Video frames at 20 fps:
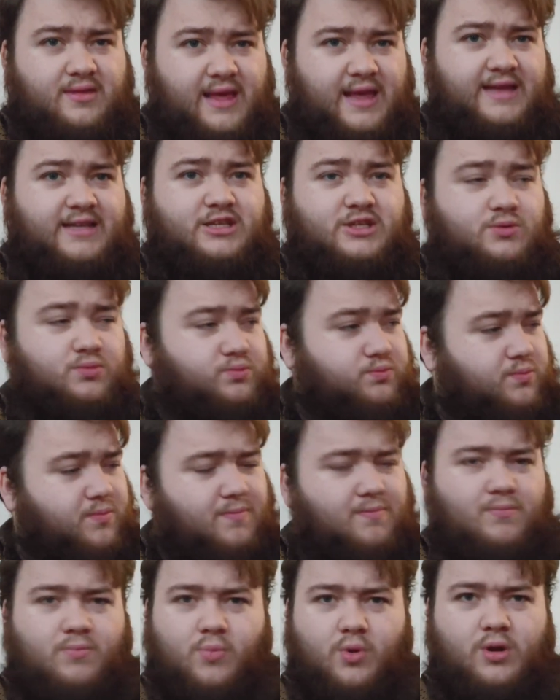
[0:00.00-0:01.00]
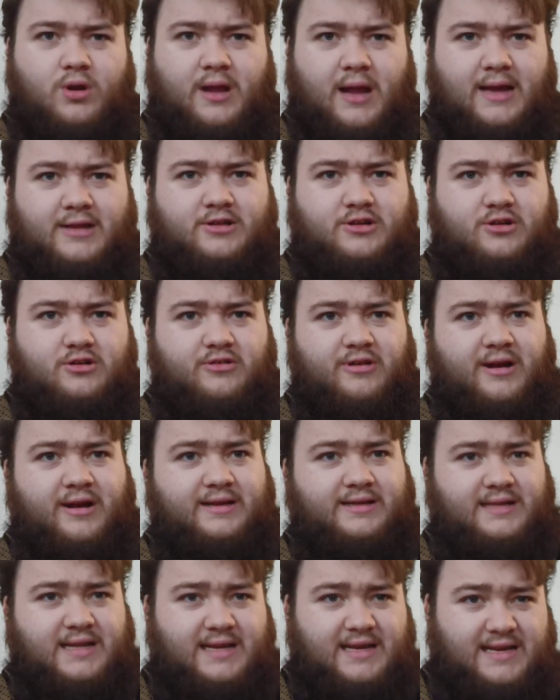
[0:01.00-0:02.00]
This would
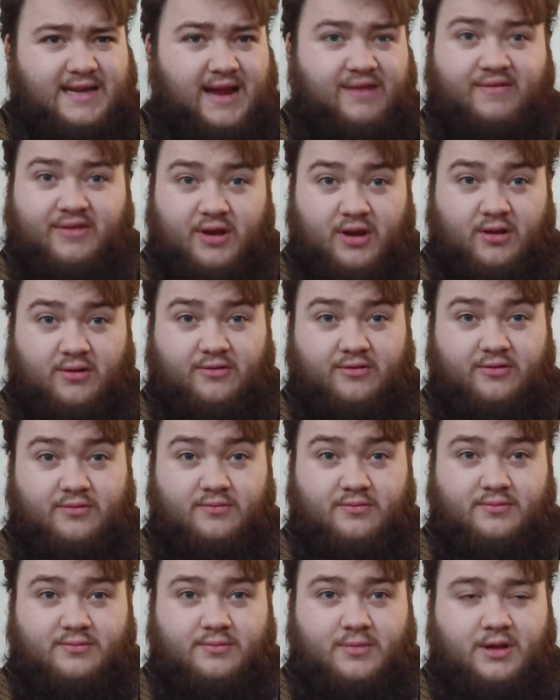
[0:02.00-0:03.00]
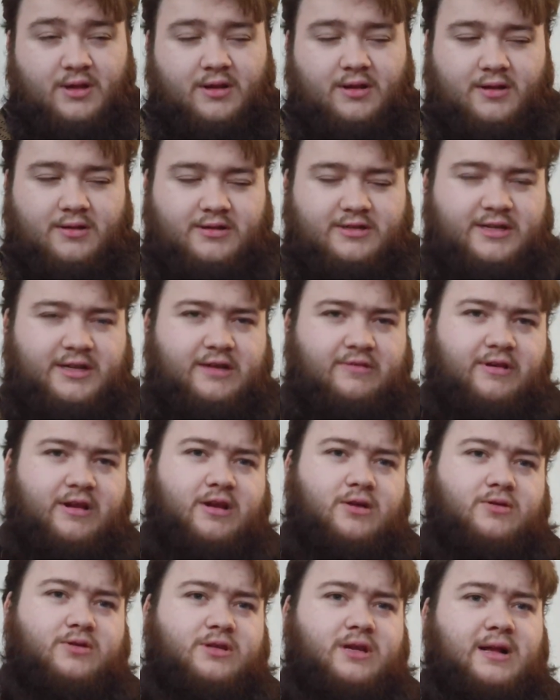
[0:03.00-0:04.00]
categorize Davidoff
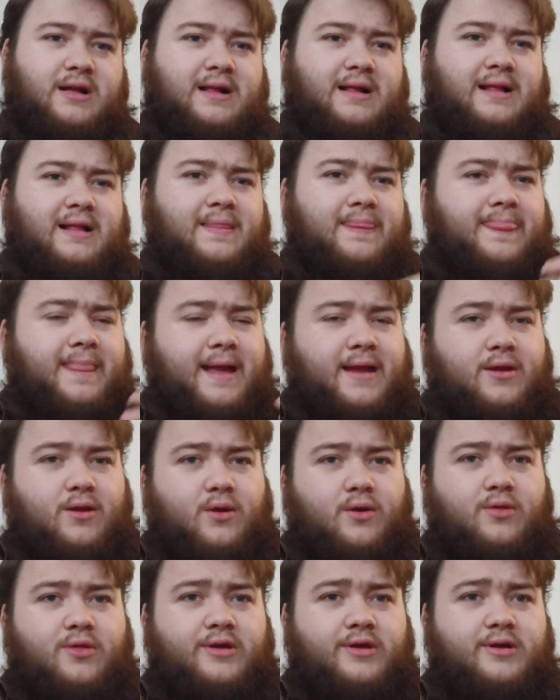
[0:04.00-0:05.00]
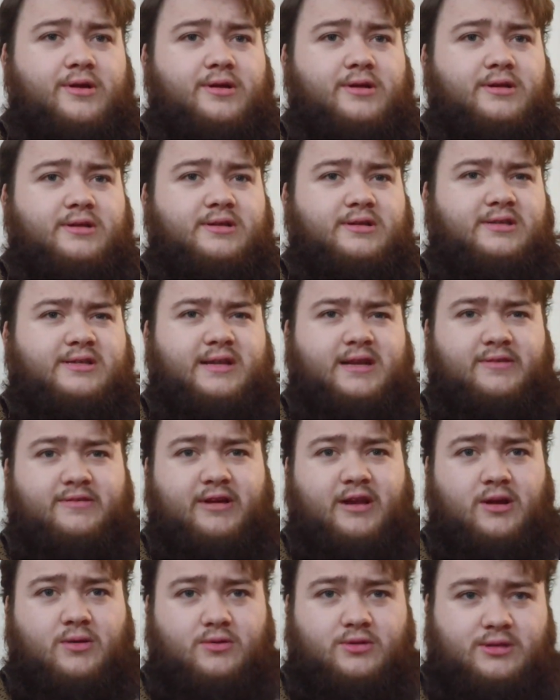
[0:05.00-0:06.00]
cigarillos and other
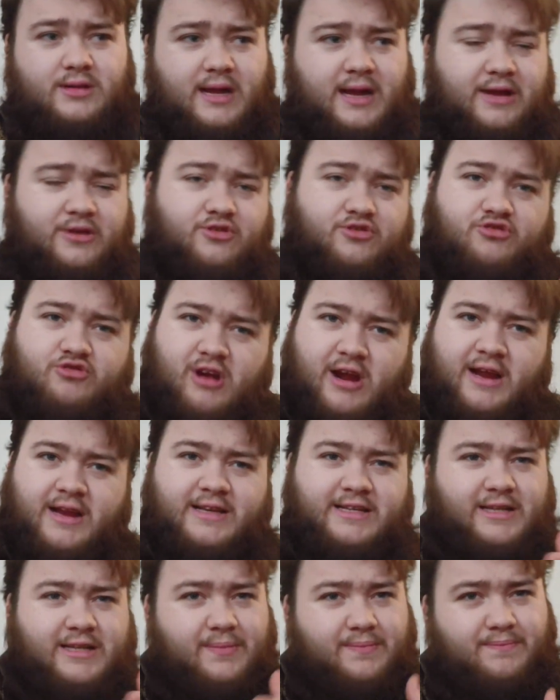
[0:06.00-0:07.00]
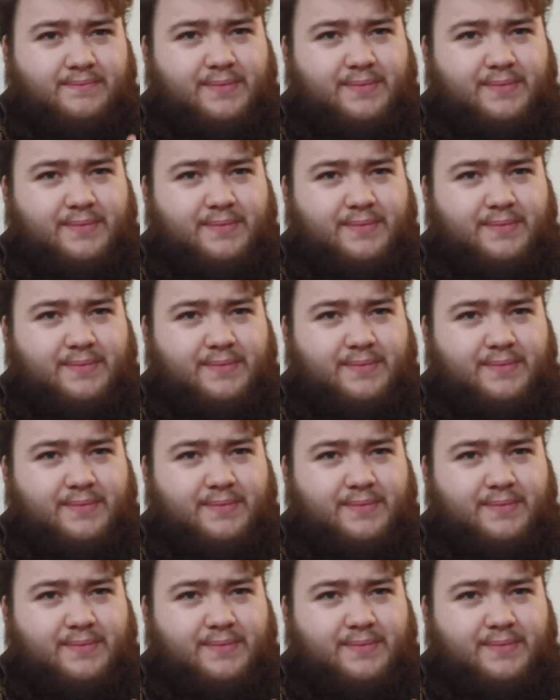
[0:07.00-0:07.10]
cigarillos that are trying to